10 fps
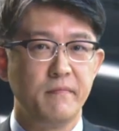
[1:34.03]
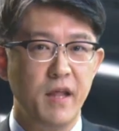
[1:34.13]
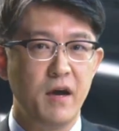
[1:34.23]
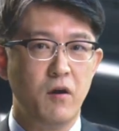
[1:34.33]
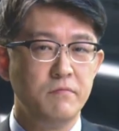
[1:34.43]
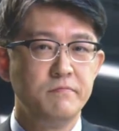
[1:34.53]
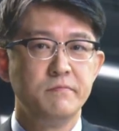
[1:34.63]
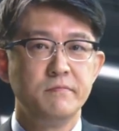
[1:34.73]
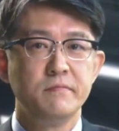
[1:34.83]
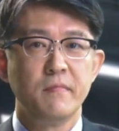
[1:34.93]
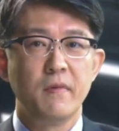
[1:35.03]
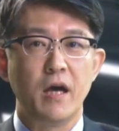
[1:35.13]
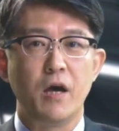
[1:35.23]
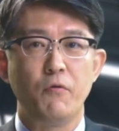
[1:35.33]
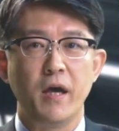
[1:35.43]
now,
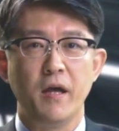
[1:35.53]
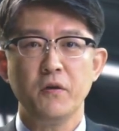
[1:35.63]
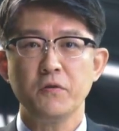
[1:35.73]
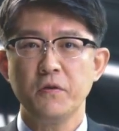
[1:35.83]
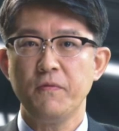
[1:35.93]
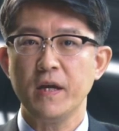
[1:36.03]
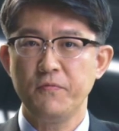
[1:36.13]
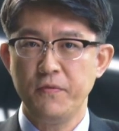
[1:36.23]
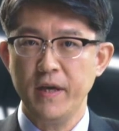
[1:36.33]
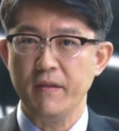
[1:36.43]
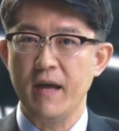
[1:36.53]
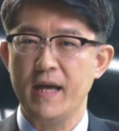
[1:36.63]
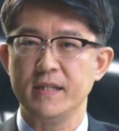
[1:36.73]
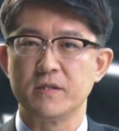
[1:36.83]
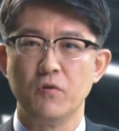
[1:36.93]
our electrified fleet
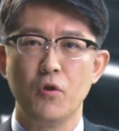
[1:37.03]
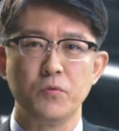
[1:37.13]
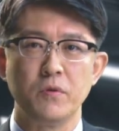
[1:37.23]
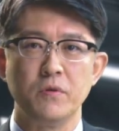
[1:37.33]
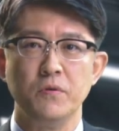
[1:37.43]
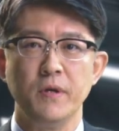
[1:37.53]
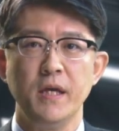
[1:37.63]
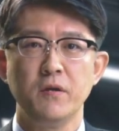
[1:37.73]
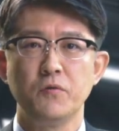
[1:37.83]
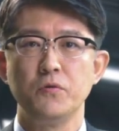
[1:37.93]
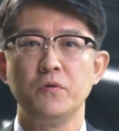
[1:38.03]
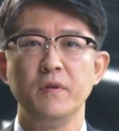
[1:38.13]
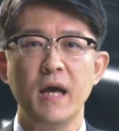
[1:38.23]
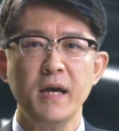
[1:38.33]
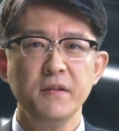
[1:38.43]
has grown to include
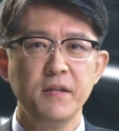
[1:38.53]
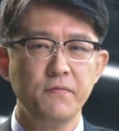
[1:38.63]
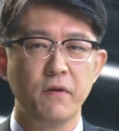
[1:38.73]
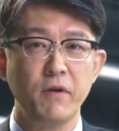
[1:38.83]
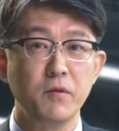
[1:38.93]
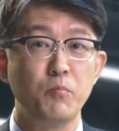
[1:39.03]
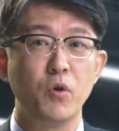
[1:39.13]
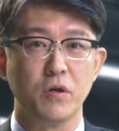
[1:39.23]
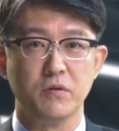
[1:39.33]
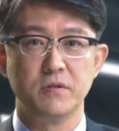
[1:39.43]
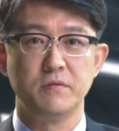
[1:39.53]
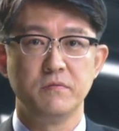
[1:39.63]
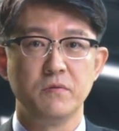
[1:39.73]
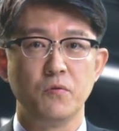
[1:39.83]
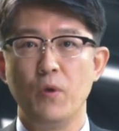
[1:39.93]
nine different models
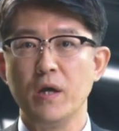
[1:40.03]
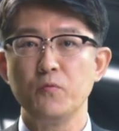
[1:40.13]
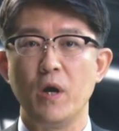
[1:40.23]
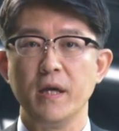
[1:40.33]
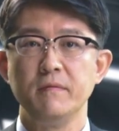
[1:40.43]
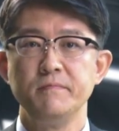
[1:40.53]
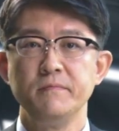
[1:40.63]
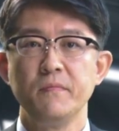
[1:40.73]
worldwide,